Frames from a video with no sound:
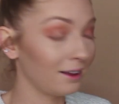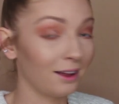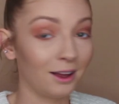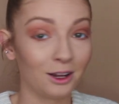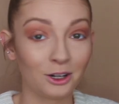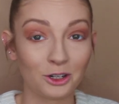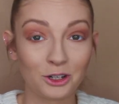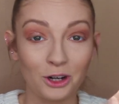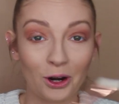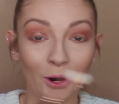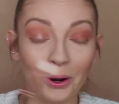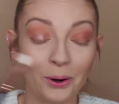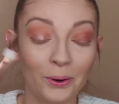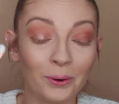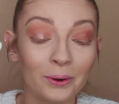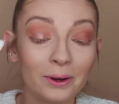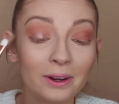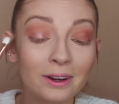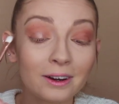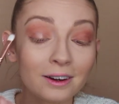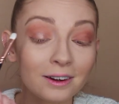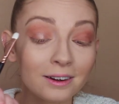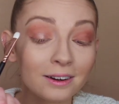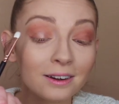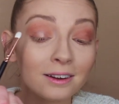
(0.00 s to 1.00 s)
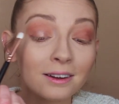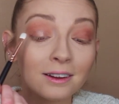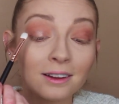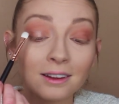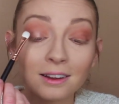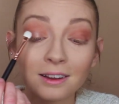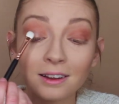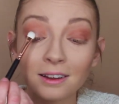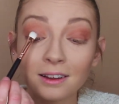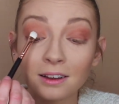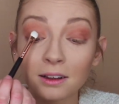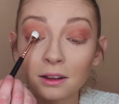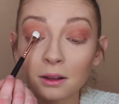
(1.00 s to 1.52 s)
a joke.
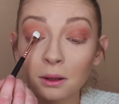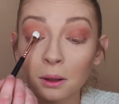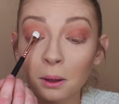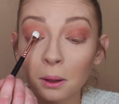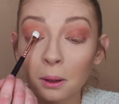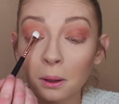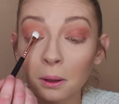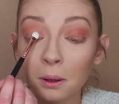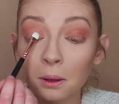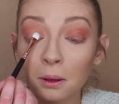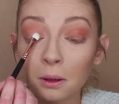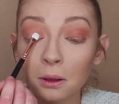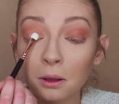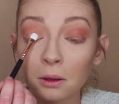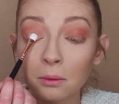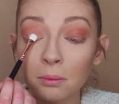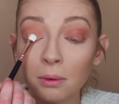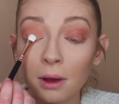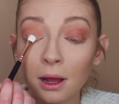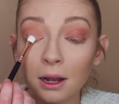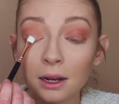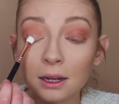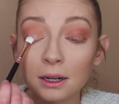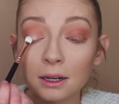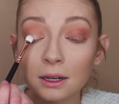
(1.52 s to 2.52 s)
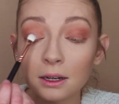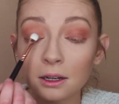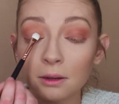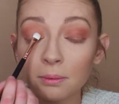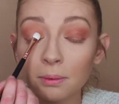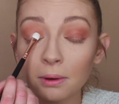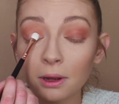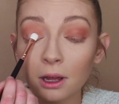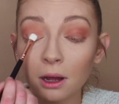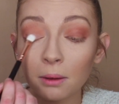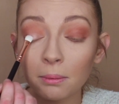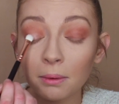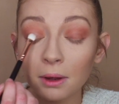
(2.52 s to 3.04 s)
You barely need to
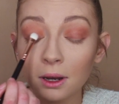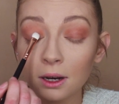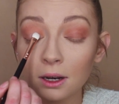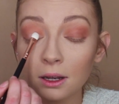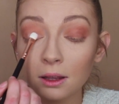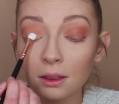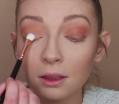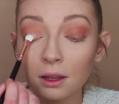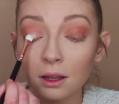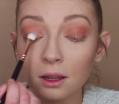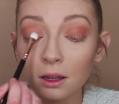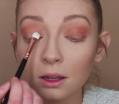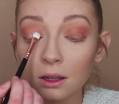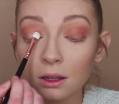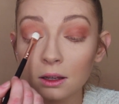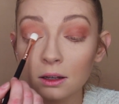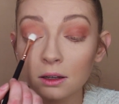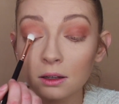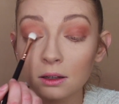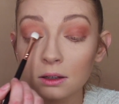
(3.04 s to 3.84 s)
pick up anything.